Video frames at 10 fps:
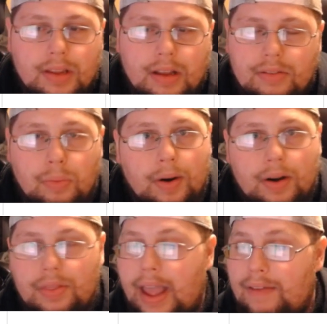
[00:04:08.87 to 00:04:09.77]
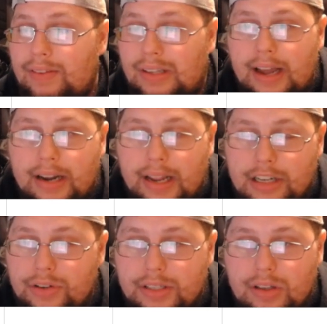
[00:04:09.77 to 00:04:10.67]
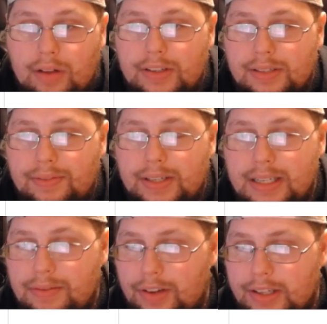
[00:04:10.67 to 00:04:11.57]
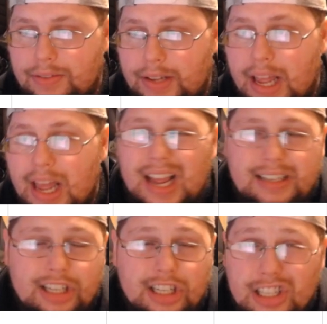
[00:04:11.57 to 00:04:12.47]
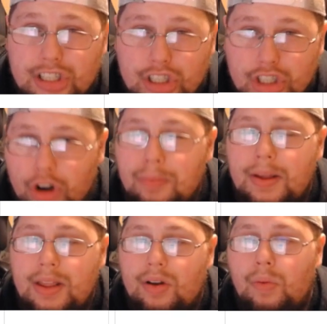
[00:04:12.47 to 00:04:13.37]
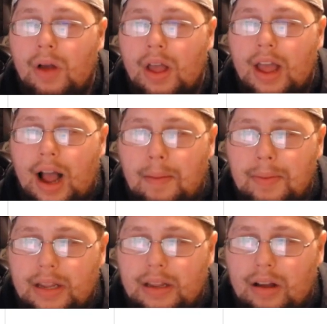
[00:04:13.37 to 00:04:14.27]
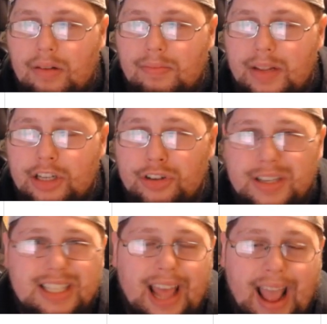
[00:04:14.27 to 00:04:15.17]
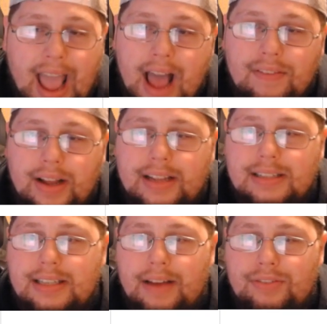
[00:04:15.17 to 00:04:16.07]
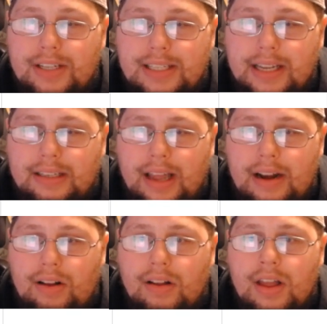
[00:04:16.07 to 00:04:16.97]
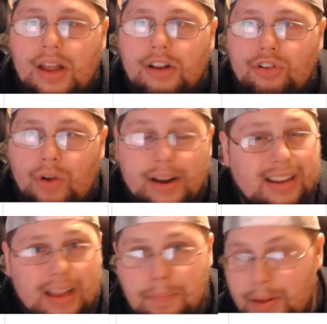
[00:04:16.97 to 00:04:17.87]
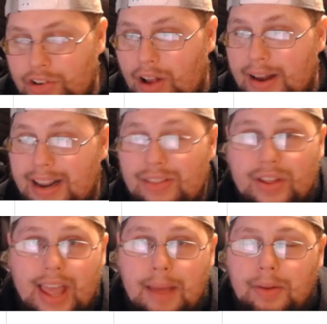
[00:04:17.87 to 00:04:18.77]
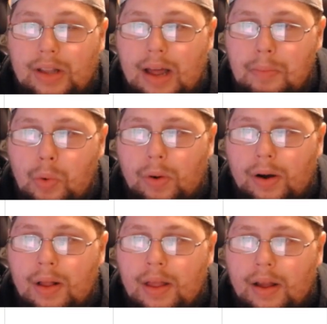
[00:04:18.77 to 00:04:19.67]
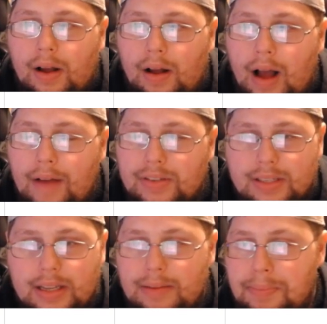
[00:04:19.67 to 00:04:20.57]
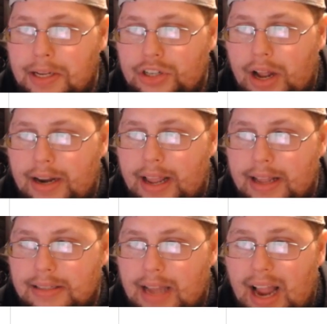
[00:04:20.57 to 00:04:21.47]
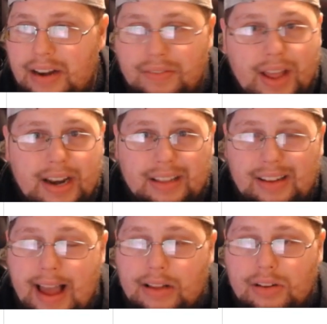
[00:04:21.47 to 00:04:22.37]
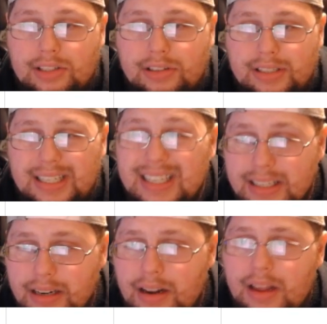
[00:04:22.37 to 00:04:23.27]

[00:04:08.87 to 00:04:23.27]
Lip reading: to where they have a lot of injuries offensively, defensively. It does concern me, though, how many injuries they have. I could definitely see Atlanta trying to get Bijan in the game a lot more. Obviously, Bijan has kind of had a lackluster season.